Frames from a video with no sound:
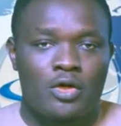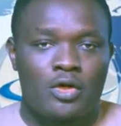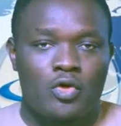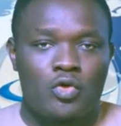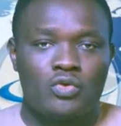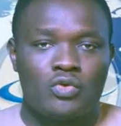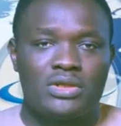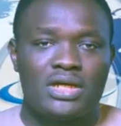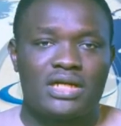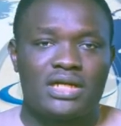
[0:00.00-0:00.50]

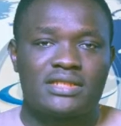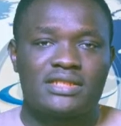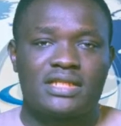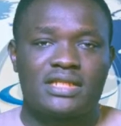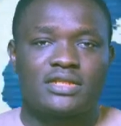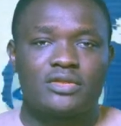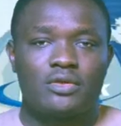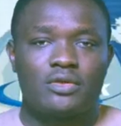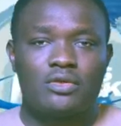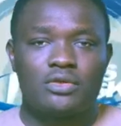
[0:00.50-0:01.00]
Kuda
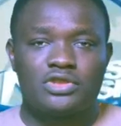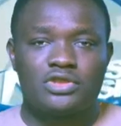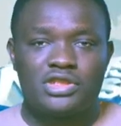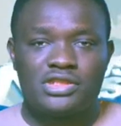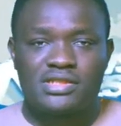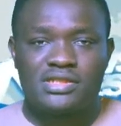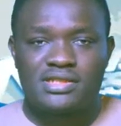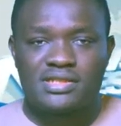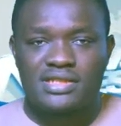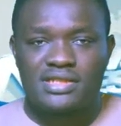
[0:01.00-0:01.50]

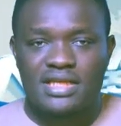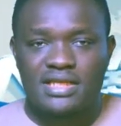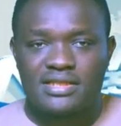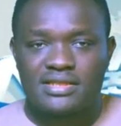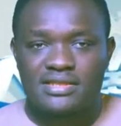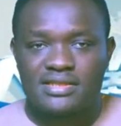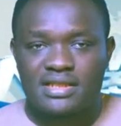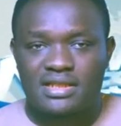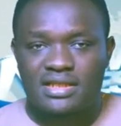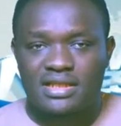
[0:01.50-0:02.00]
Technologies
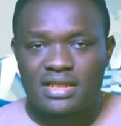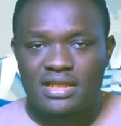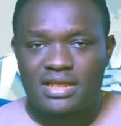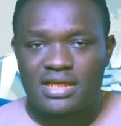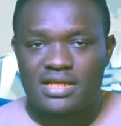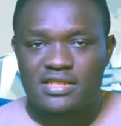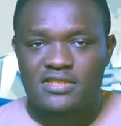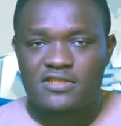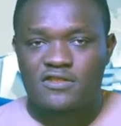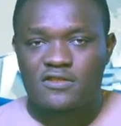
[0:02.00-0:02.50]
says uh, it
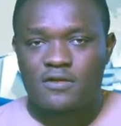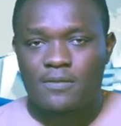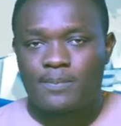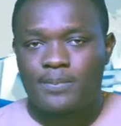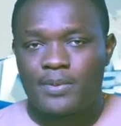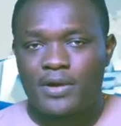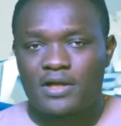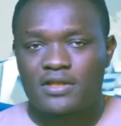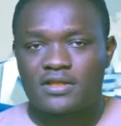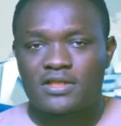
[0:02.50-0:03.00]
has uh,
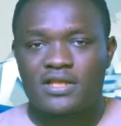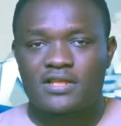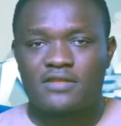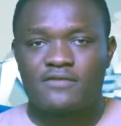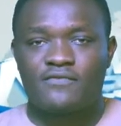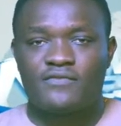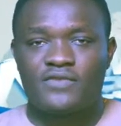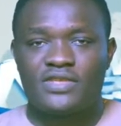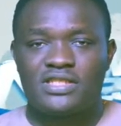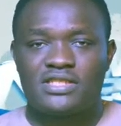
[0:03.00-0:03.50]

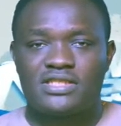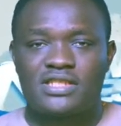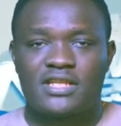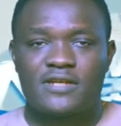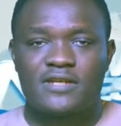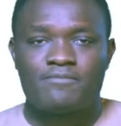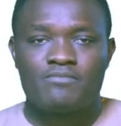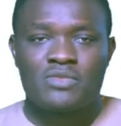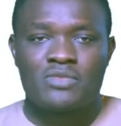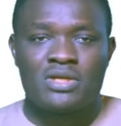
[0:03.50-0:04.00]
partnered
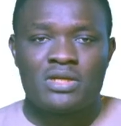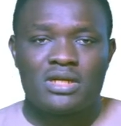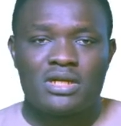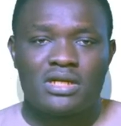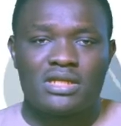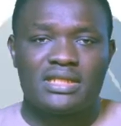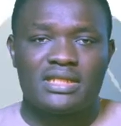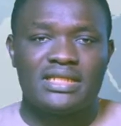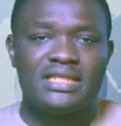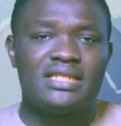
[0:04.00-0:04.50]
Visa,
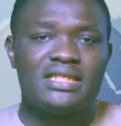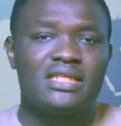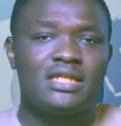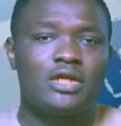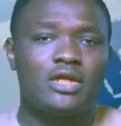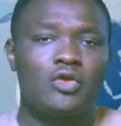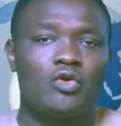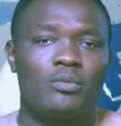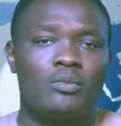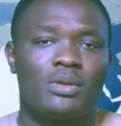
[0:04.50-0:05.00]
a
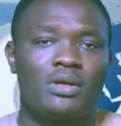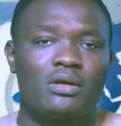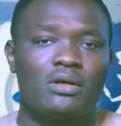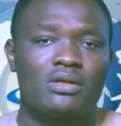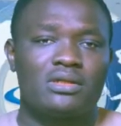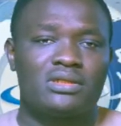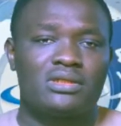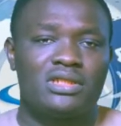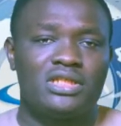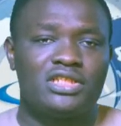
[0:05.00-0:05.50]
leading
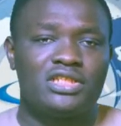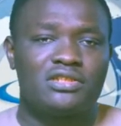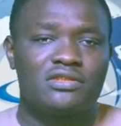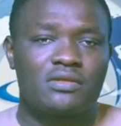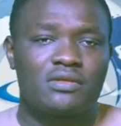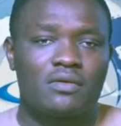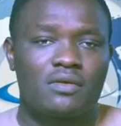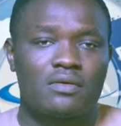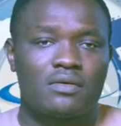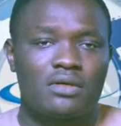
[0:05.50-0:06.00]
global
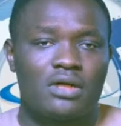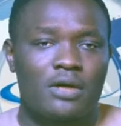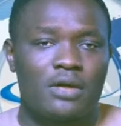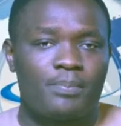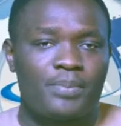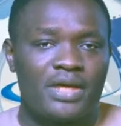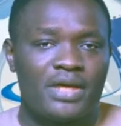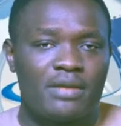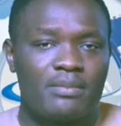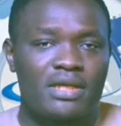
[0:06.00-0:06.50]
digital uh,
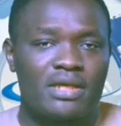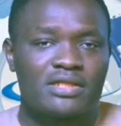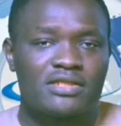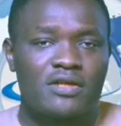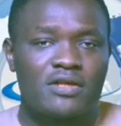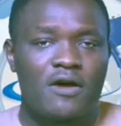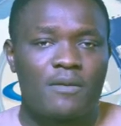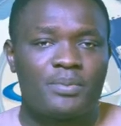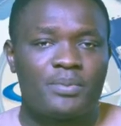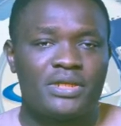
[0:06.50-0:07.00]
payment
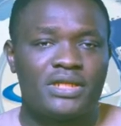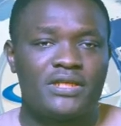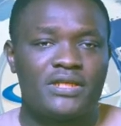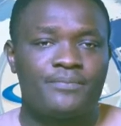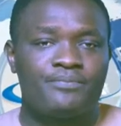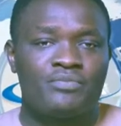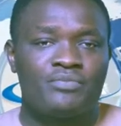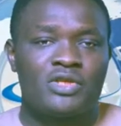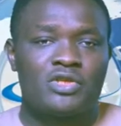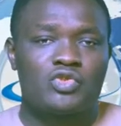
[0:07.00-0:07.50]
company,
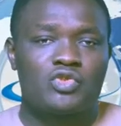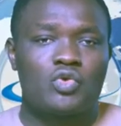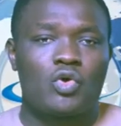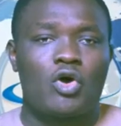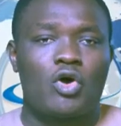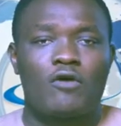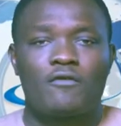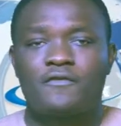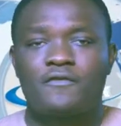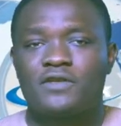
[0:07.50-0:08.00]
to
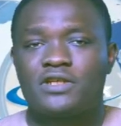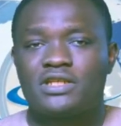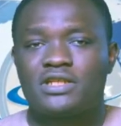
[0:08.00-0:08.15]
offer